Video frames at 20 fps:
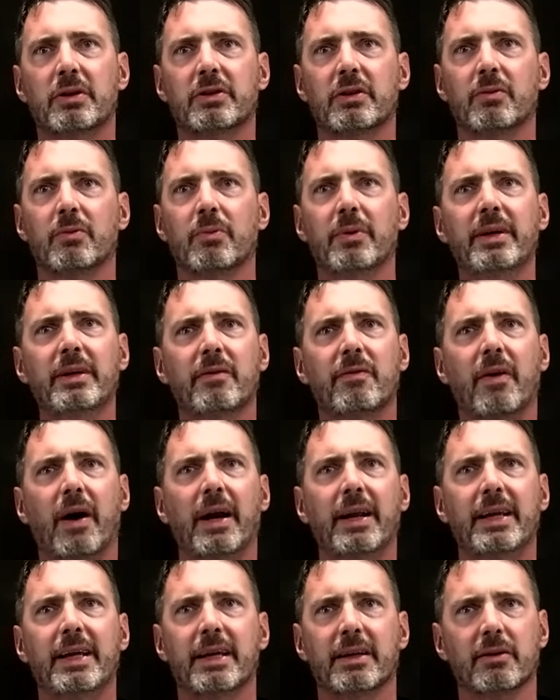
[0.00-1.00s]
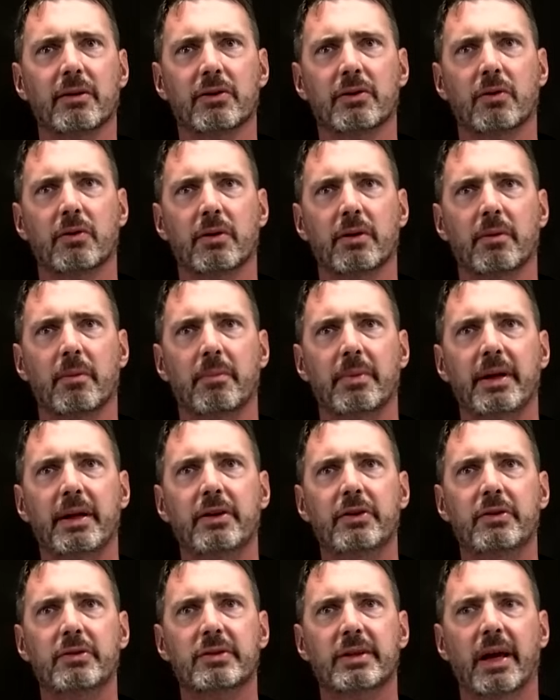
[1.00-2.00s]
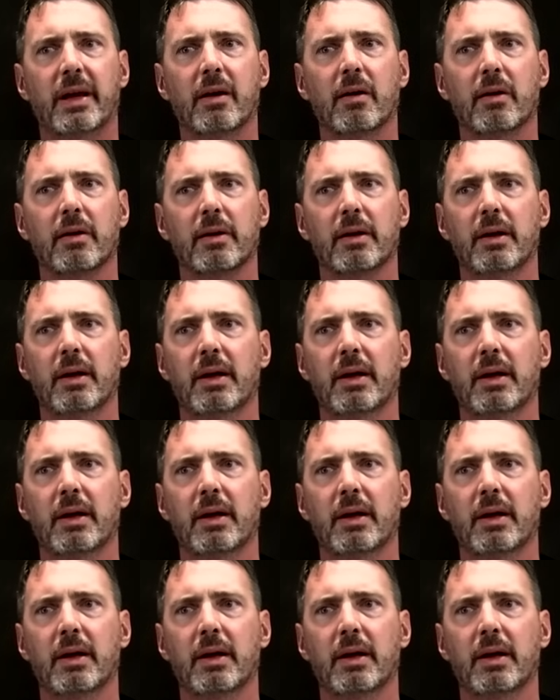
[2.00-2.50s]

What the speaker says: are redefining it or being too scared.